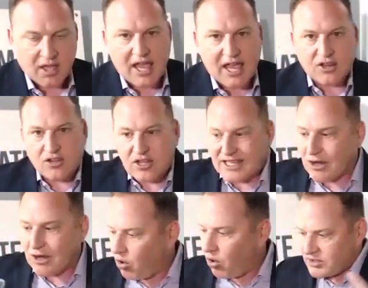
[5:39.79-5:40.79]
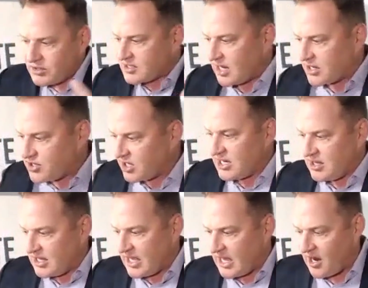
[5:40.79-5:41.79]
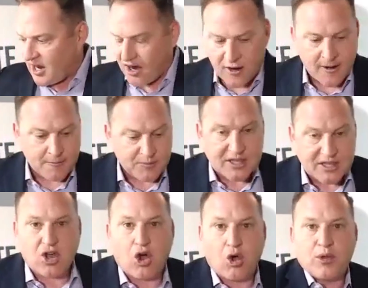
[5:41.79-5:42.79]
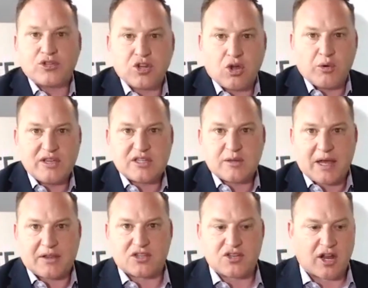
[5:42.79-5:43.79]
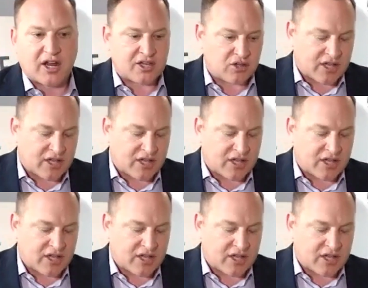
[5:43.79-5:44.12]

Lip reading: And the whole discussion in the air is almost always about the target.